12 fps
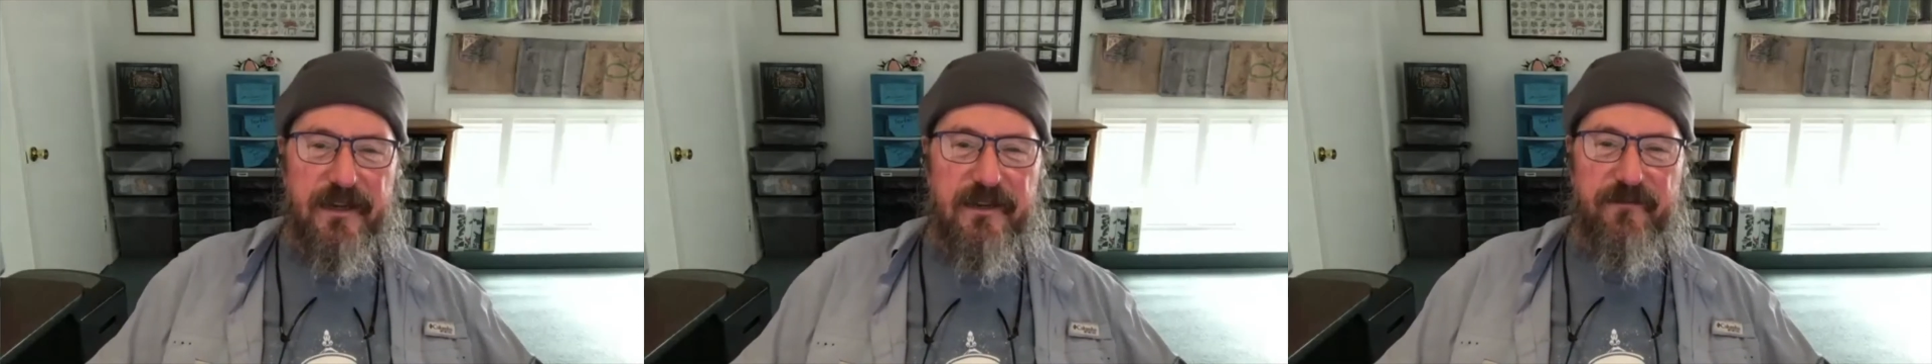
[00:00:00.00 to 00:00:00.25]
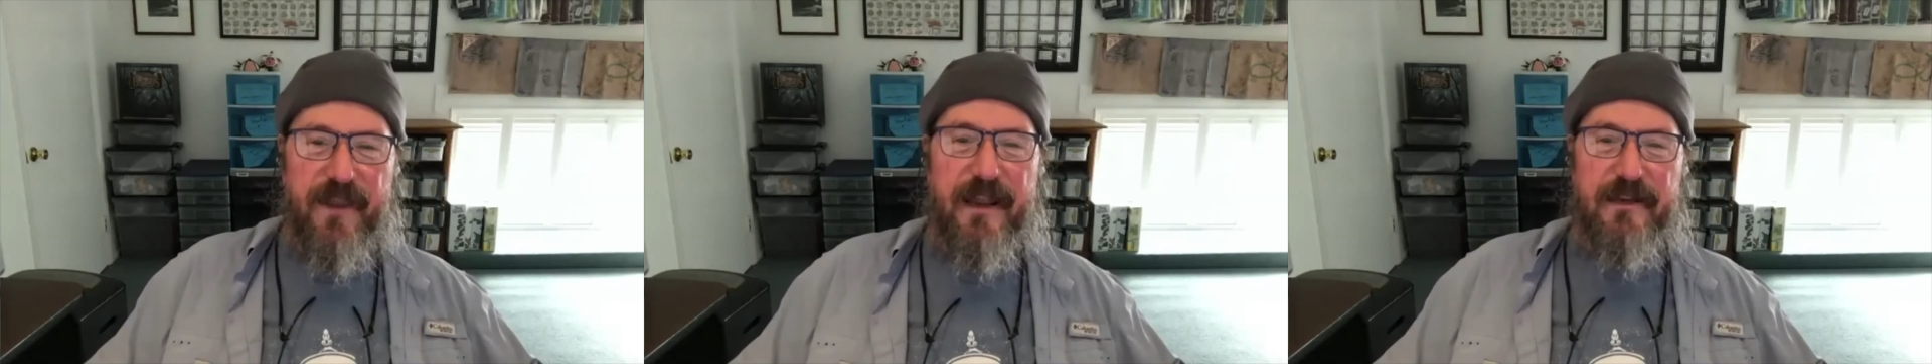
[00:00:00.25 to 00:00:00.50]

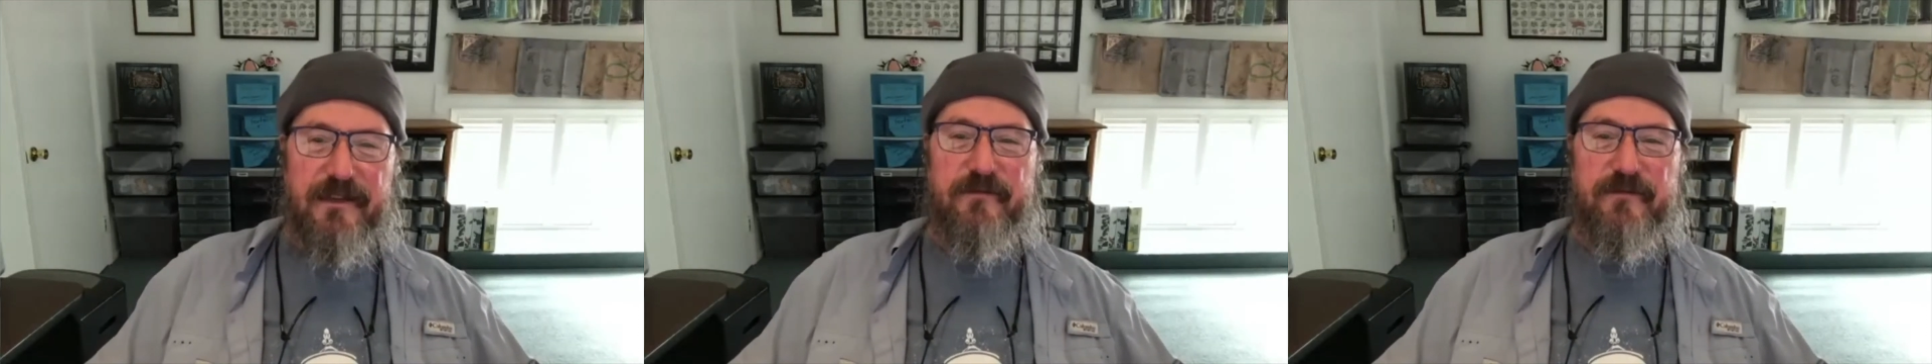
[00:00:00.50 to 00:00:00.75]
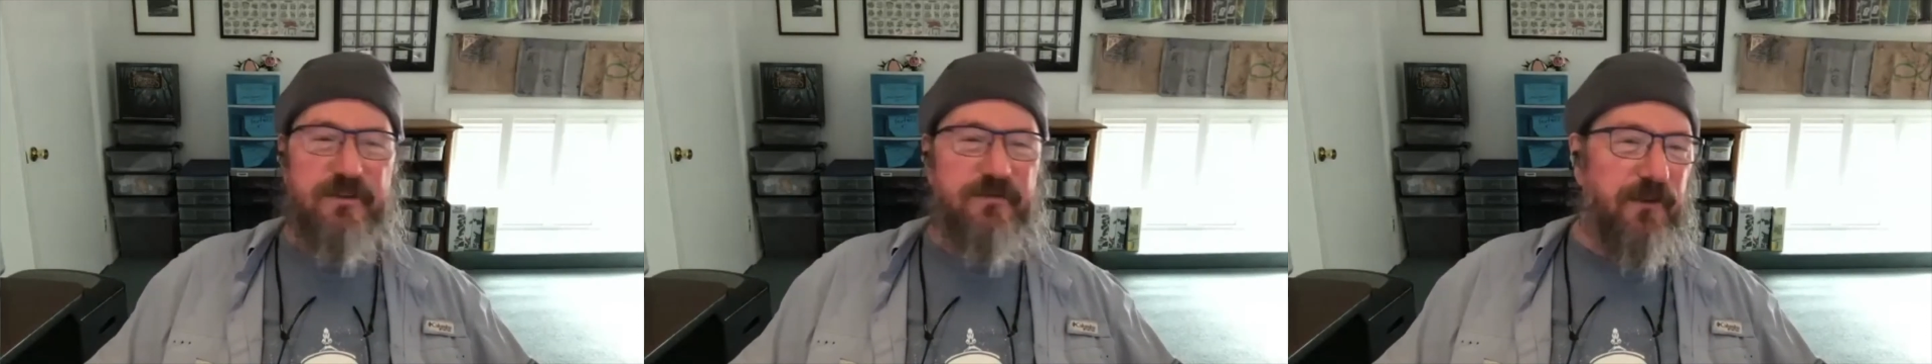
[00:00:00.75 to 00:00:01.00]
advantage of
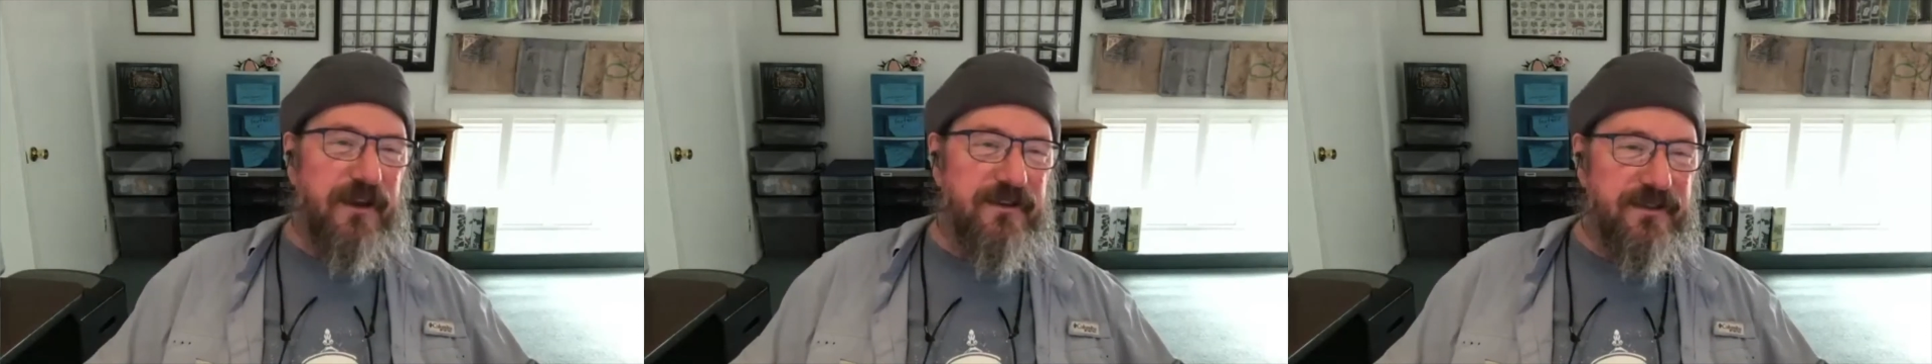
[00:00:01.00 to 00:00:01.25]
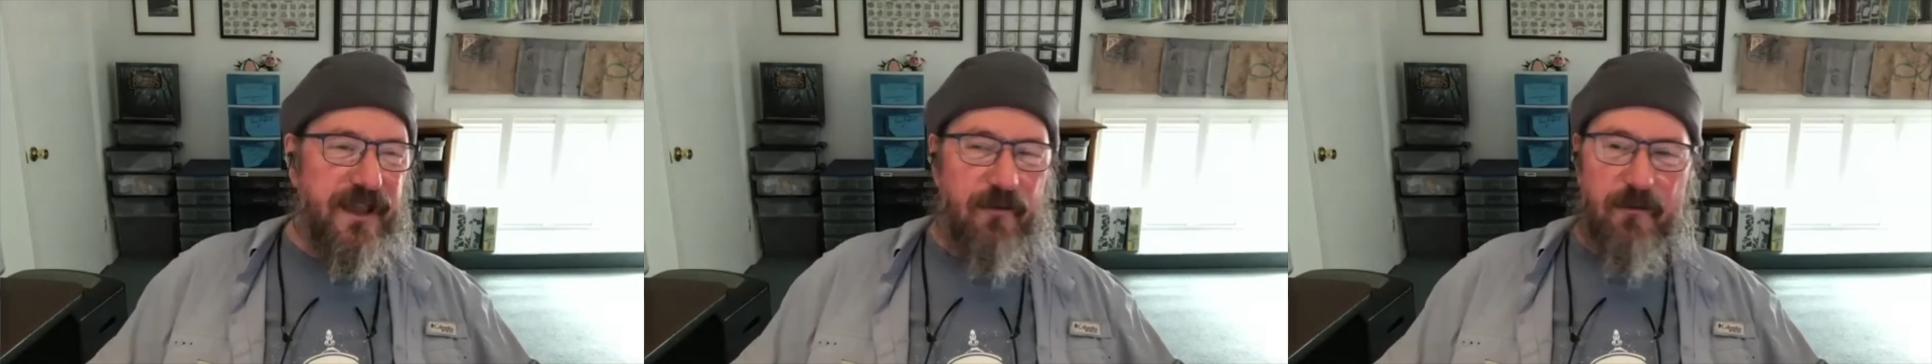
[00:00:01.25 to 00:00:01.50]
his
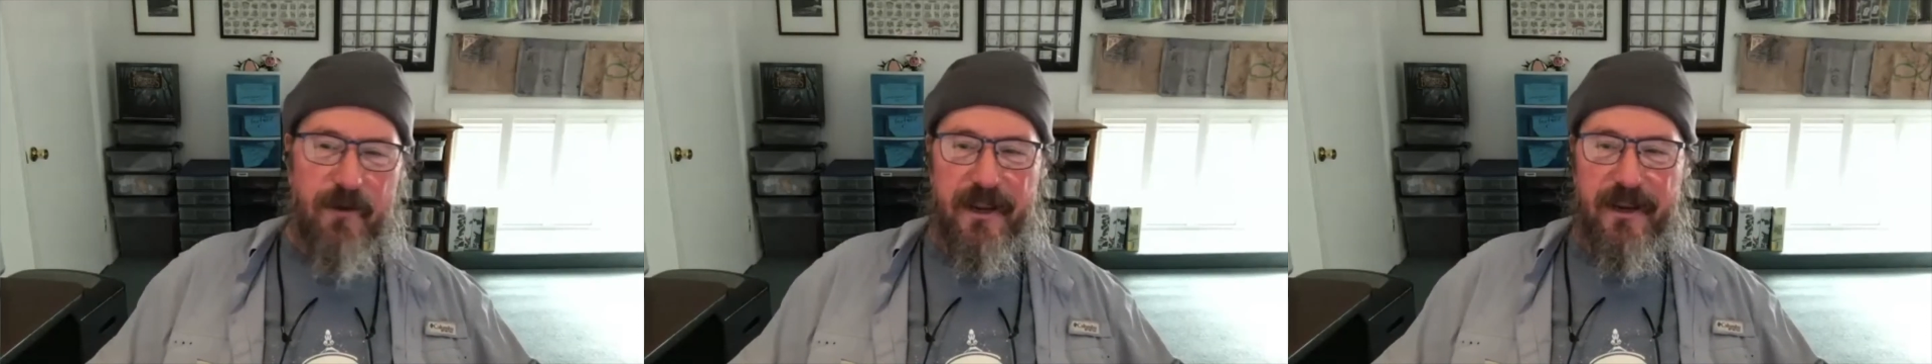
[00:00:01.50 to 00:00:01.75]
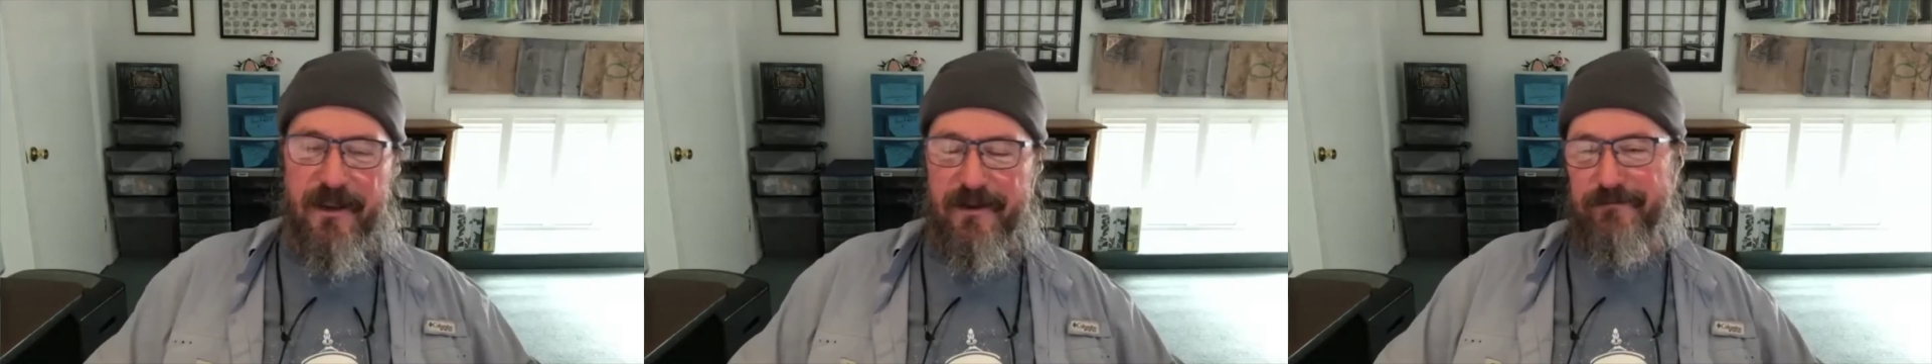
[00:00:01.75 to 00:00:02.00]
friends that
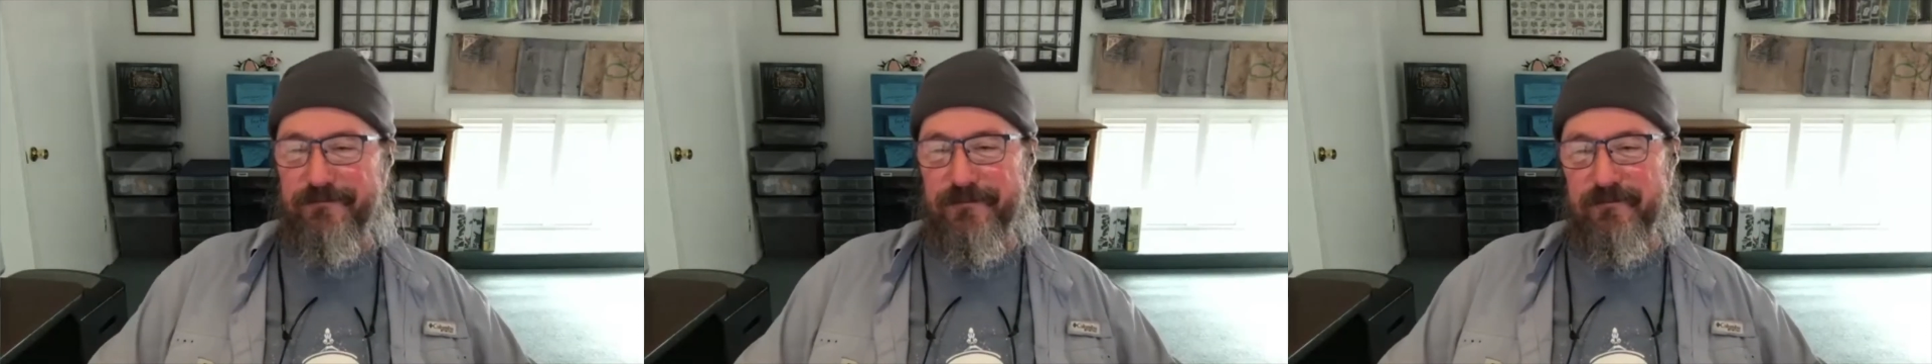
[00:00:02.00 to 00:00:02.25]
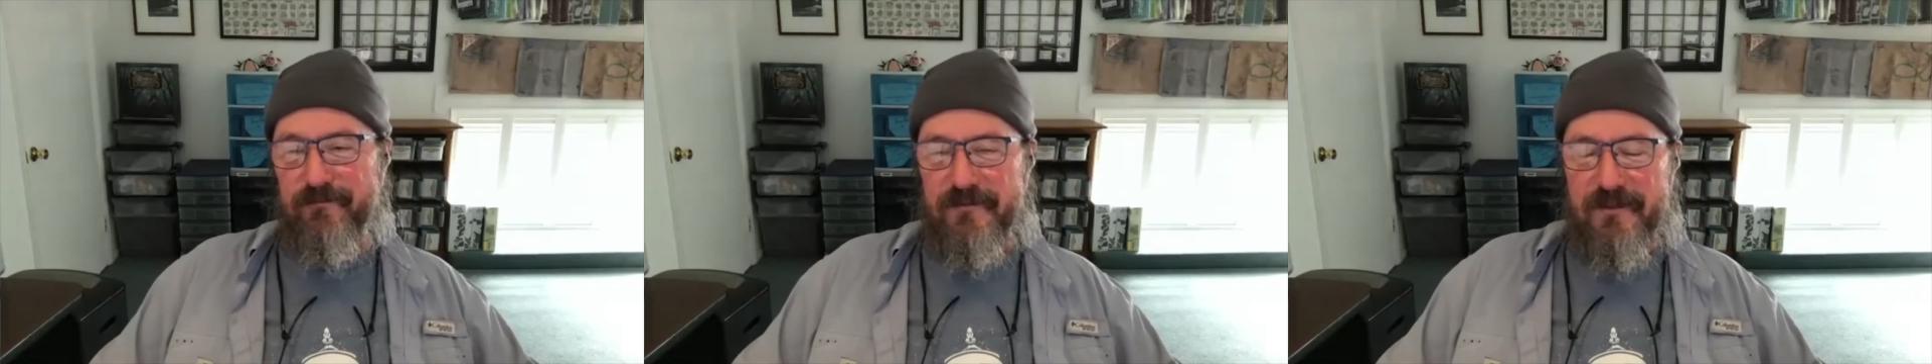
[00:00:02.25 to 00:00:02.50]
way. And,
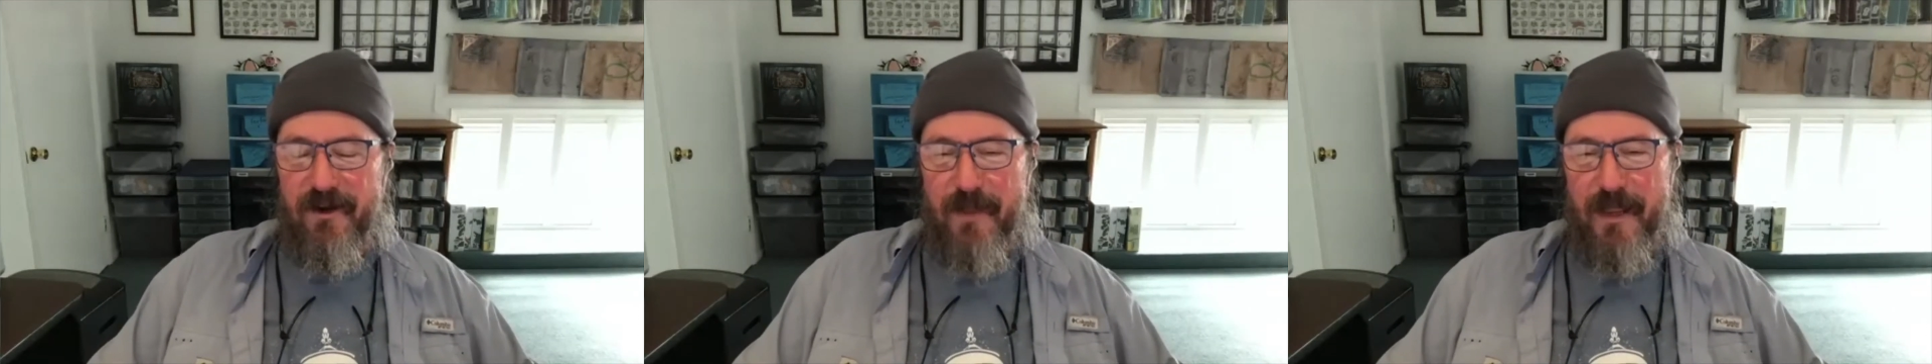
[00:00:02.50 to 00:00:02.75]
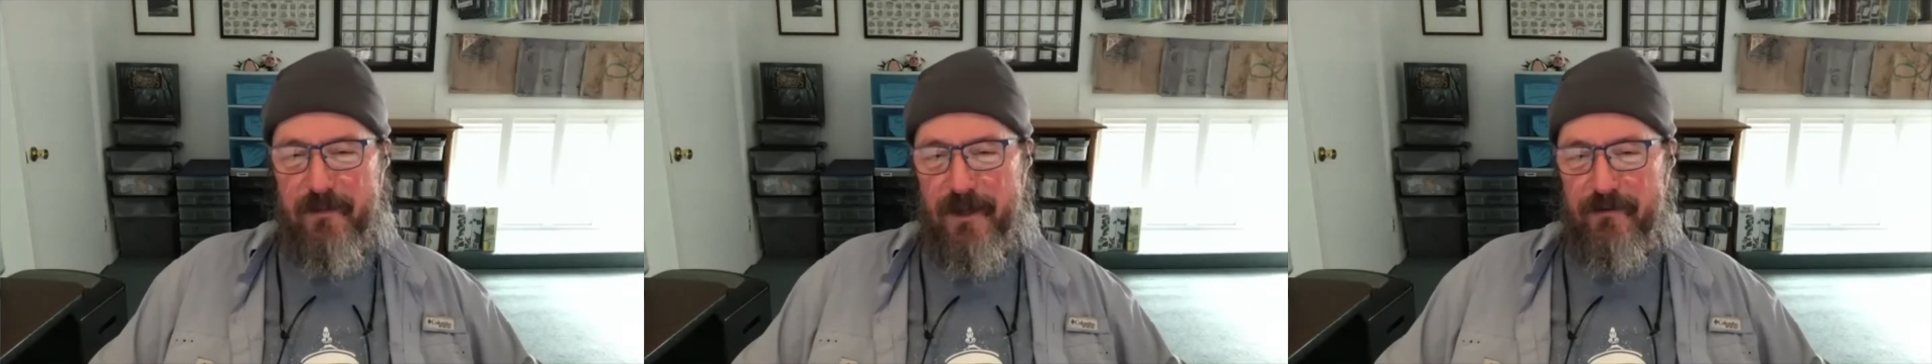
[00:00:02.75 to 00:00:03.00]
you know,
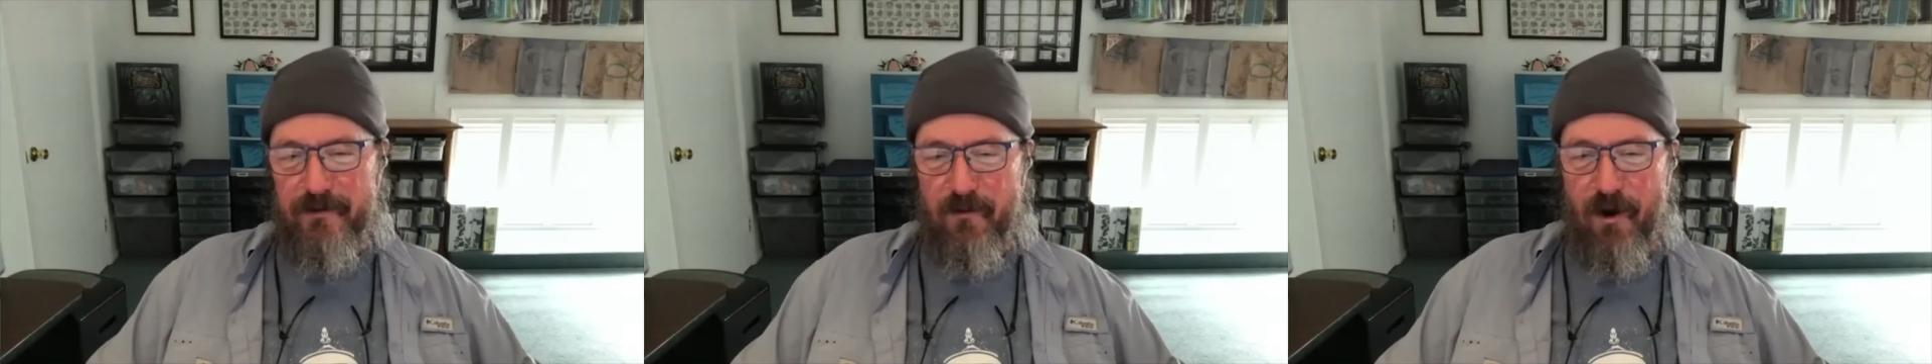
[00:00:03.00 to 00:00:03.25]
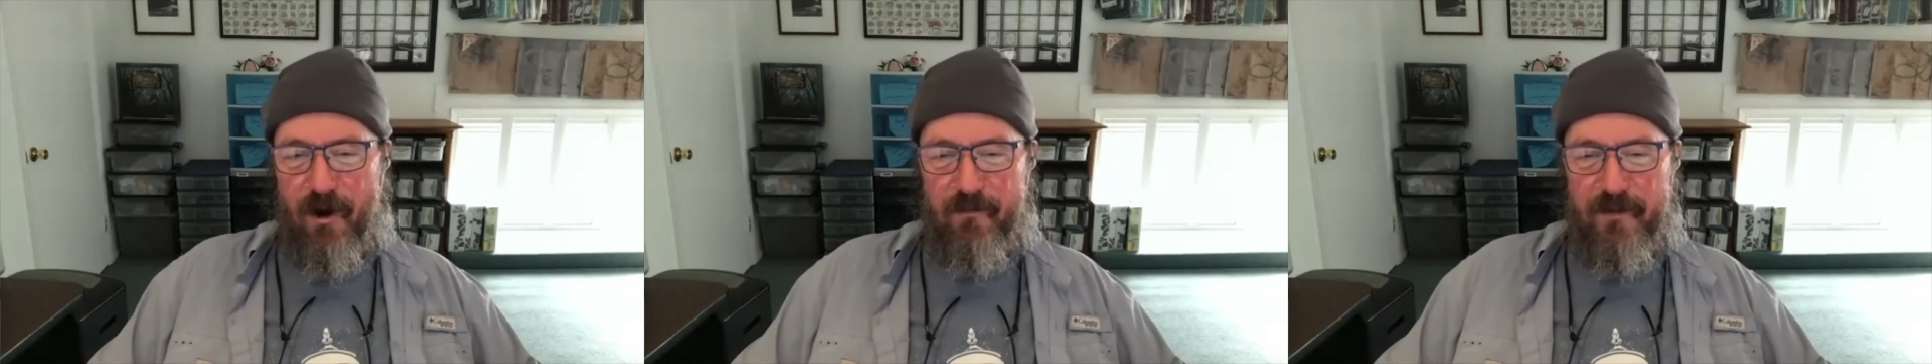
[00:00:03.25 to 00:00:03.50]
maybe I was
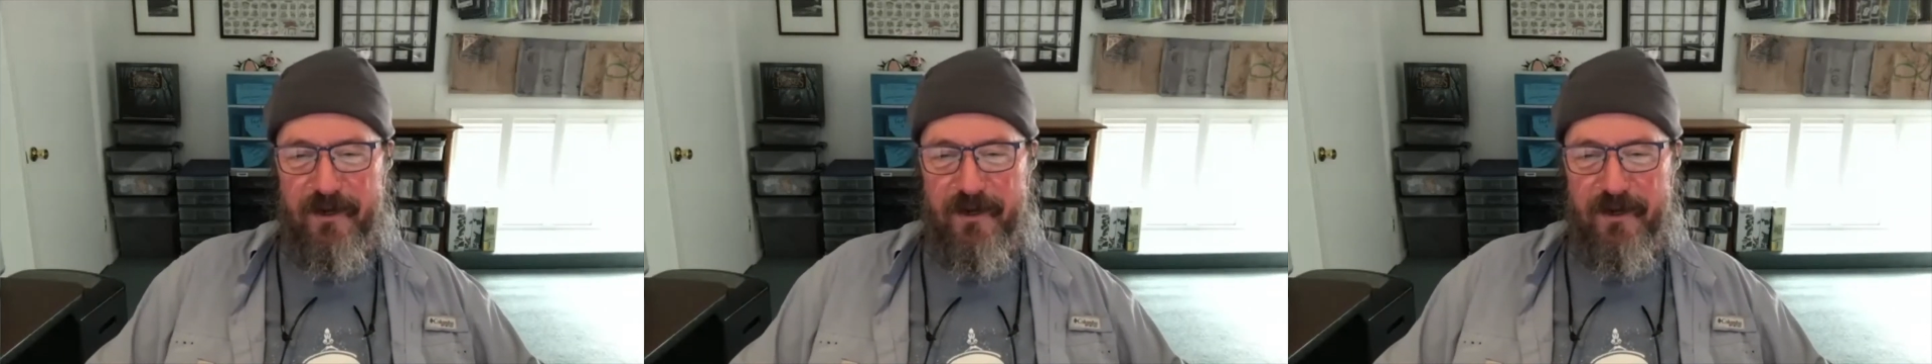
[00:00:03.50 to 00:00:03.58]
wrong, but